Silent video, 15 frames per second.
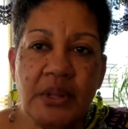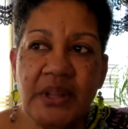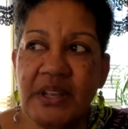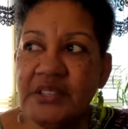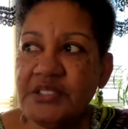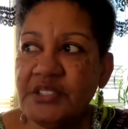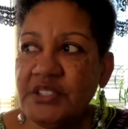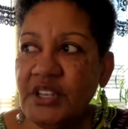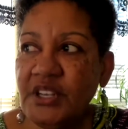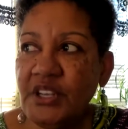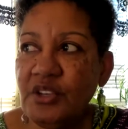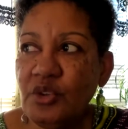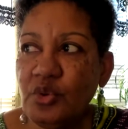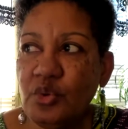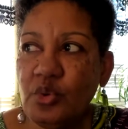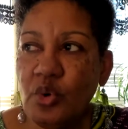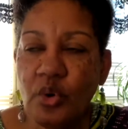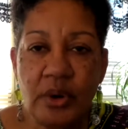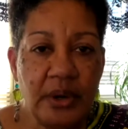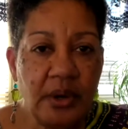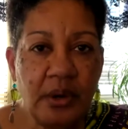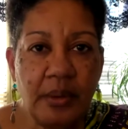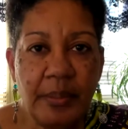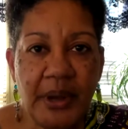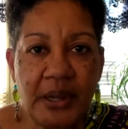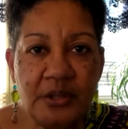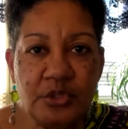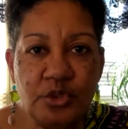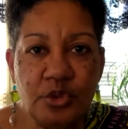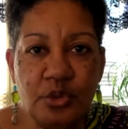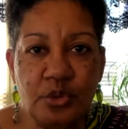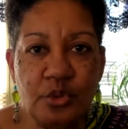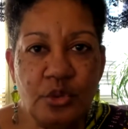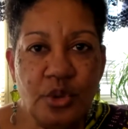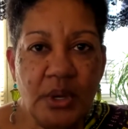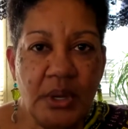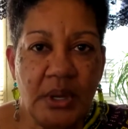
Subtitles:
they see you or hear about you